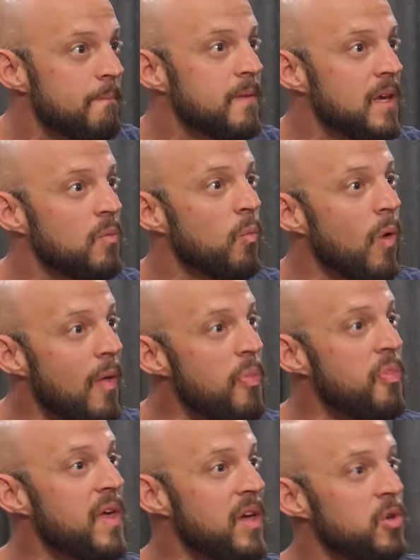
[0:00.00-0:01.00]
in one
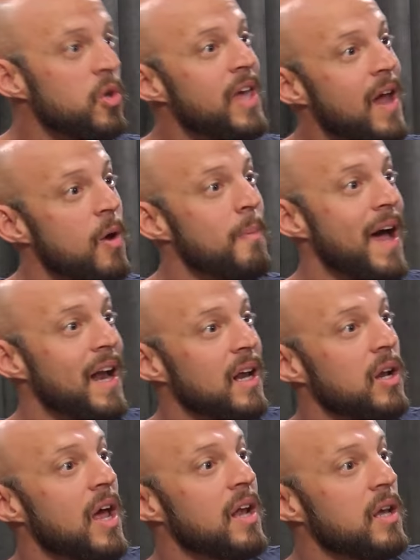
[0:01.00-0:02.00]
thing you care about
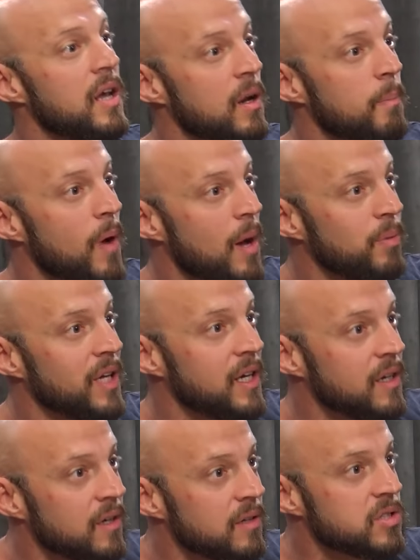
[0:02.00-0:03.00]
at, at a, in a public
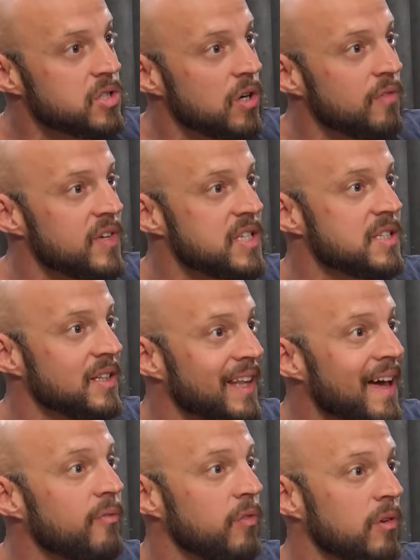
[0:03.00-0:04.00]
service
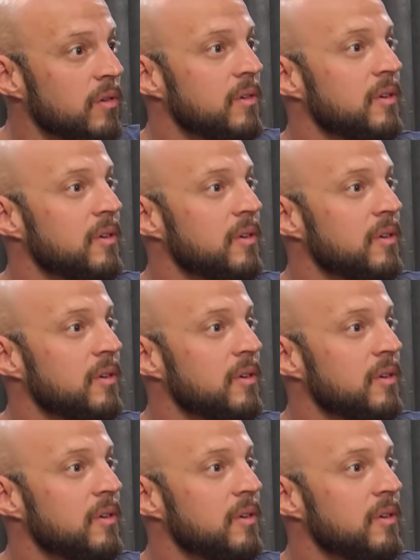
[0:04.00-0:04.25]
level